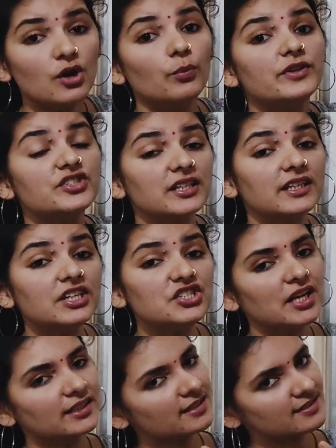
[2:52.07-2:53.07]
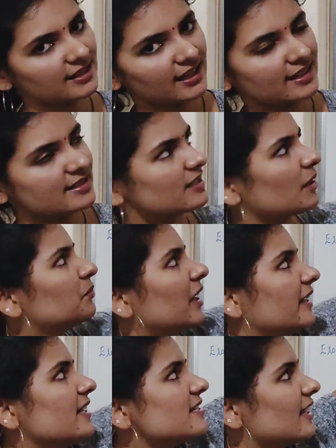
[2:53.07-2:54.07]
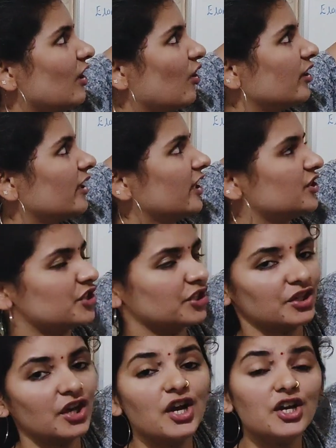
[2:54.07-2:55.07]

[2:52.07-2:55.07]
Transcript: which initiate the second step, that is elongation.